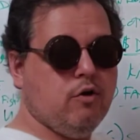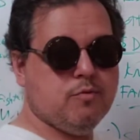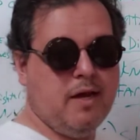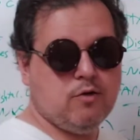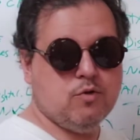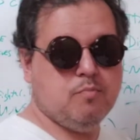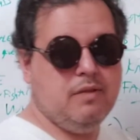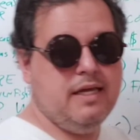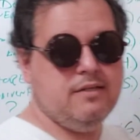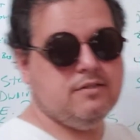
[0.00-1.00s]
goes back to his
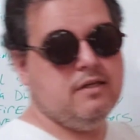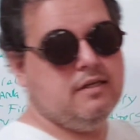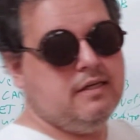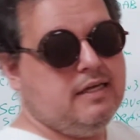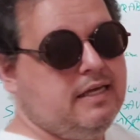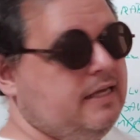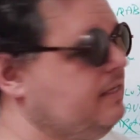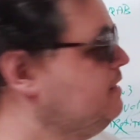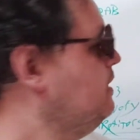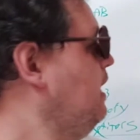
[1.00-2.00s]
place,
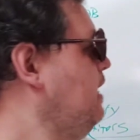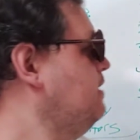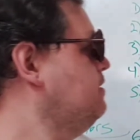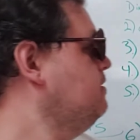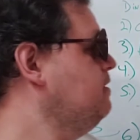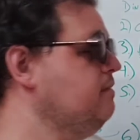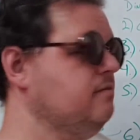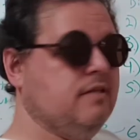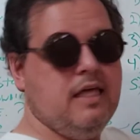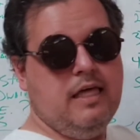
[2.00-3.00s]
and
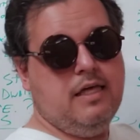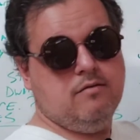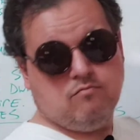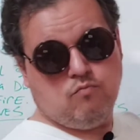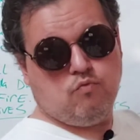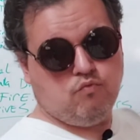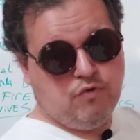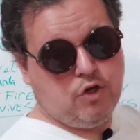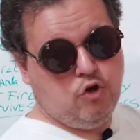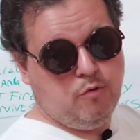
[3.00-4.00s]
he
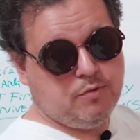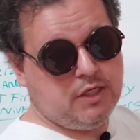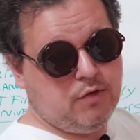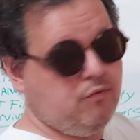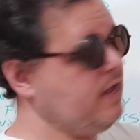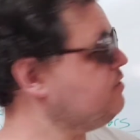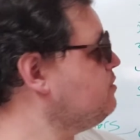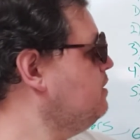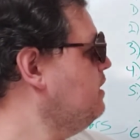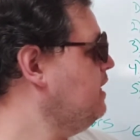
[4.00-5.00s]
recoups, he
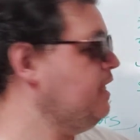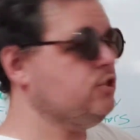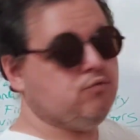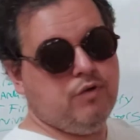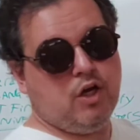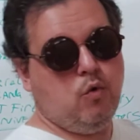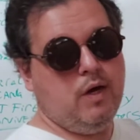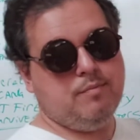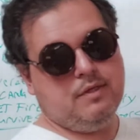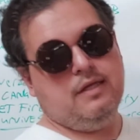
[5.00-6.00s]
rests, gets
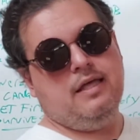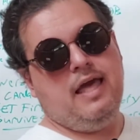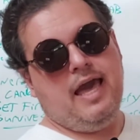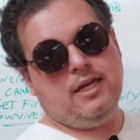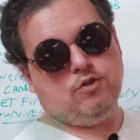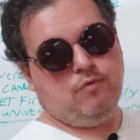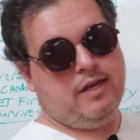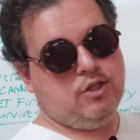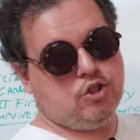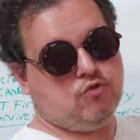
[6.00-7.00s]
re-equipped, and he's
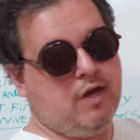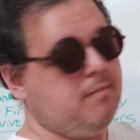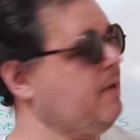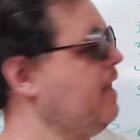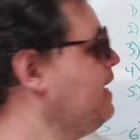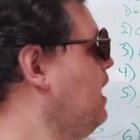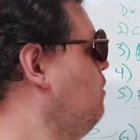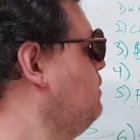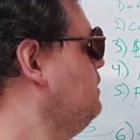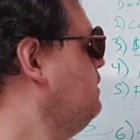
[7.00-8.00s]
ready to strike back
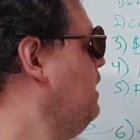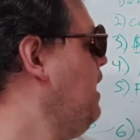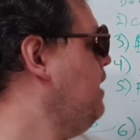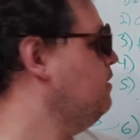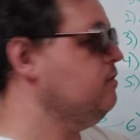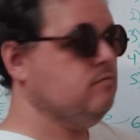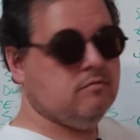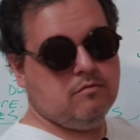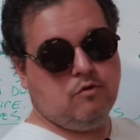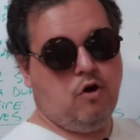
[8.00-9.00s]
out and
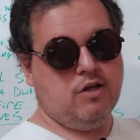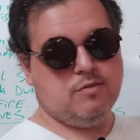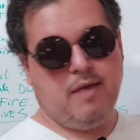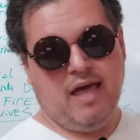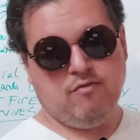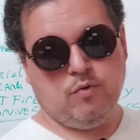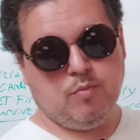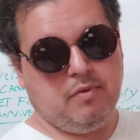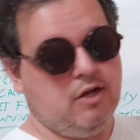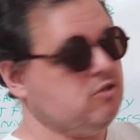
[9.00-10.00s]
cause some havoc with the
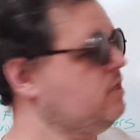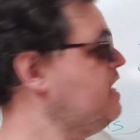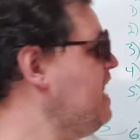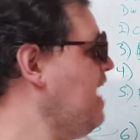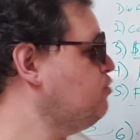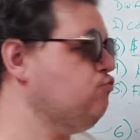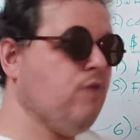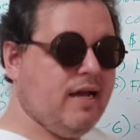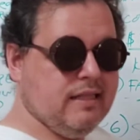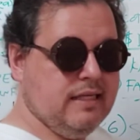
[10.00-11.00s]
players. Not
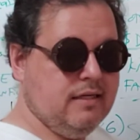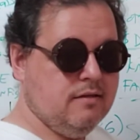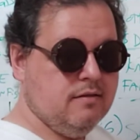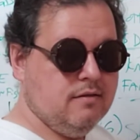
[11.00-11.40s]
directly,